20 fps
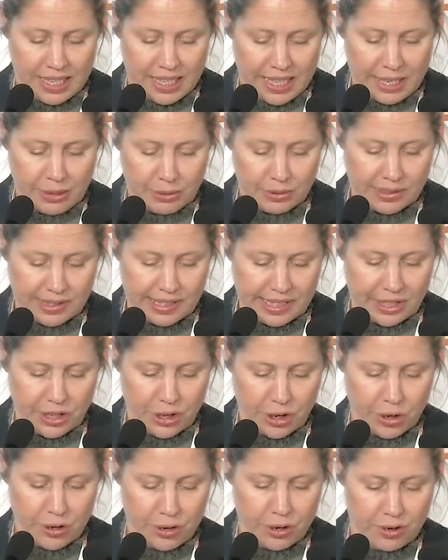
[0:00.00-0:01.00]
He was
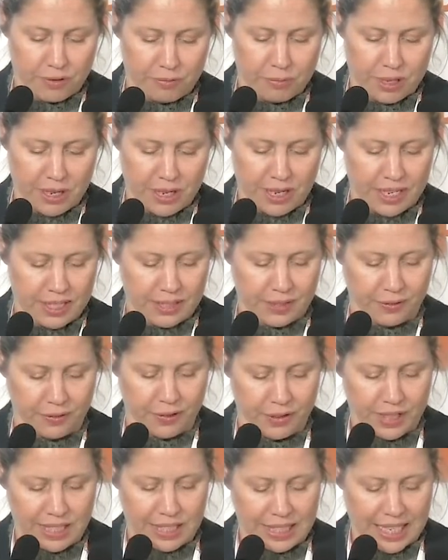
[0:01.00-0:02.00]
CEO of BIS
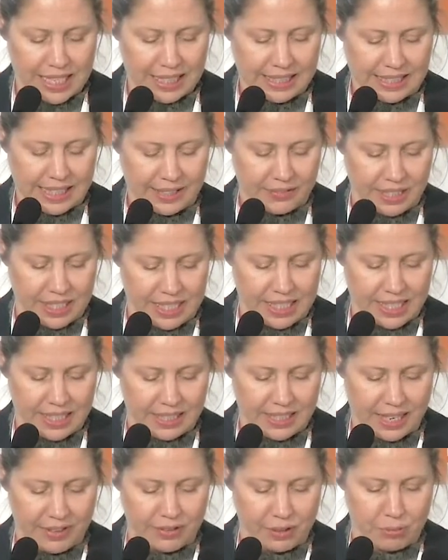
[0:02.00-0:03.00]
for the last 7
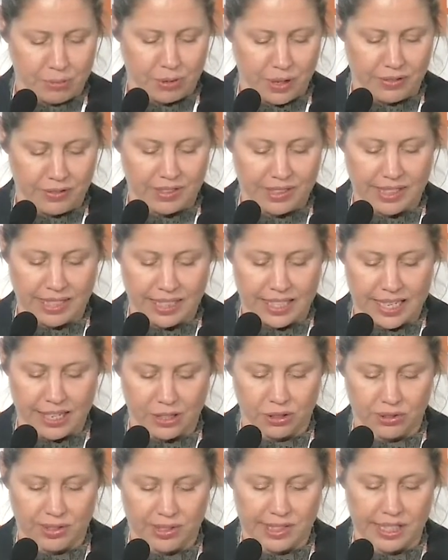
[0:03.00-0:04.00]
years, having previously
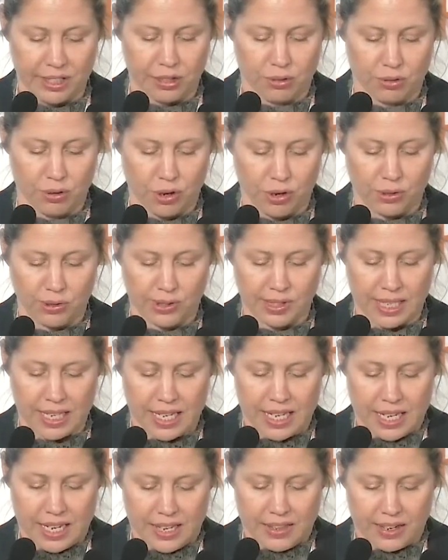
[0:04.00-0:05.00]
held senior roles
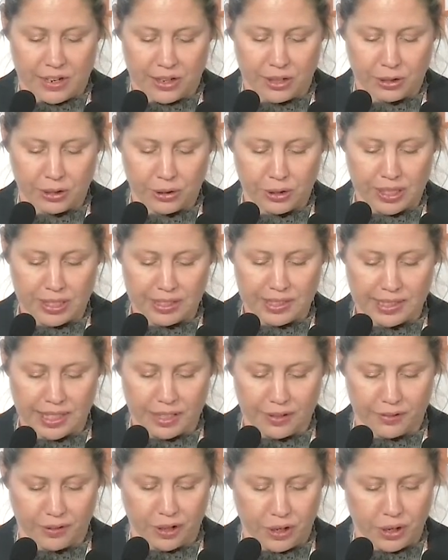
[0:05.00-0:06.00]
there, including
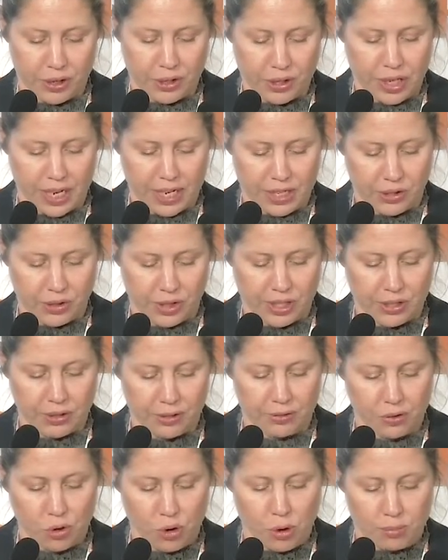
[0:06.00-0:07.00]
CFO, Director
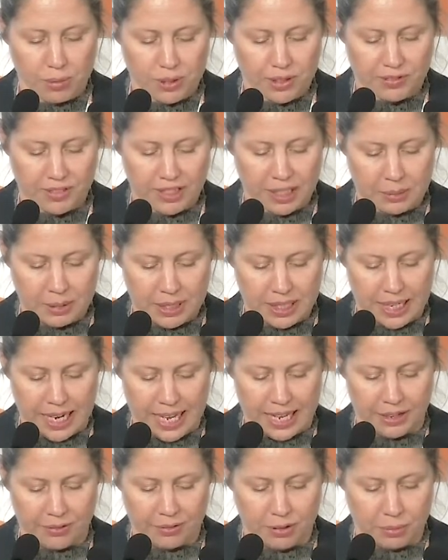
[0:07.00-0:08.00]
of Corporate Development and
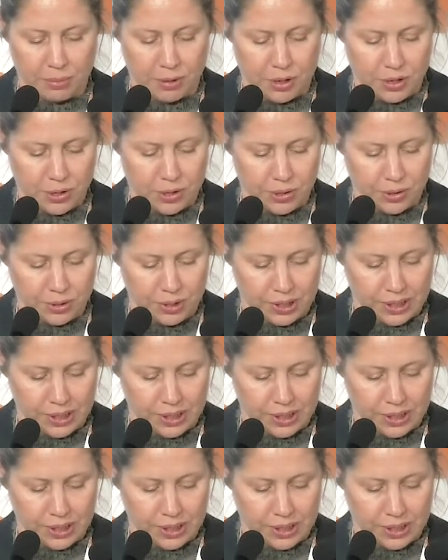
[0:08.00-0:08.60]
Head of Commercial.